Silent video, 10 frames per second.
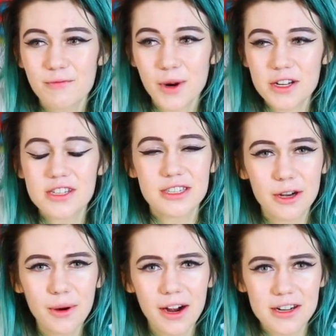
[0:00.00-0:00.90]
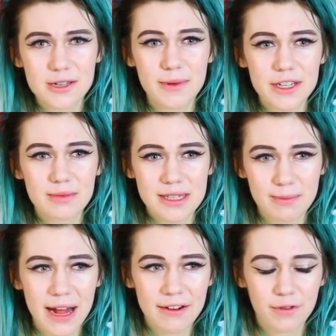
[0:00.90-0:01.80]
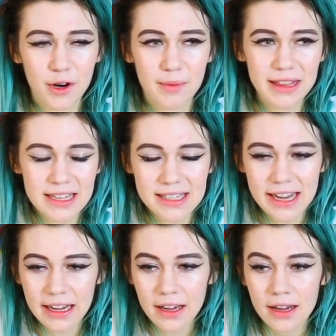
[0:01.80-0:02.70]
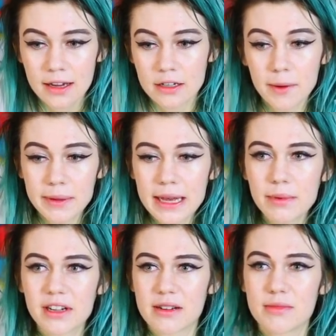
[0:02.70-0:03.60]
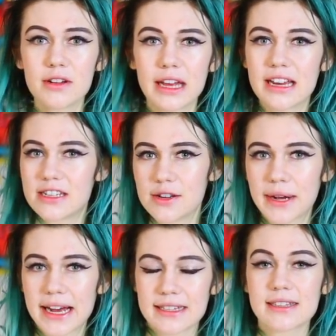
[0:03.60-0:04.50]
worked so hard to build up this platform and that's like not being able to communicate to you guys.